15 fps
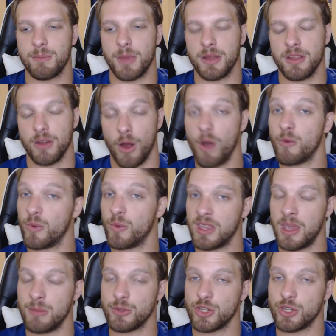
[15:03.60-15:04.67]
But, if we
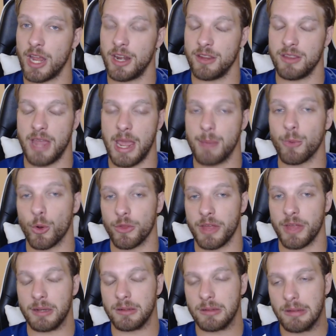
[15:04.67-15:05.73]
keep Shane and Dable,
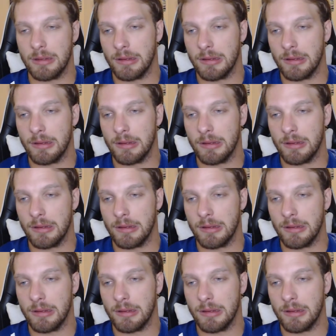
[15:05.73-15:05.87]
then,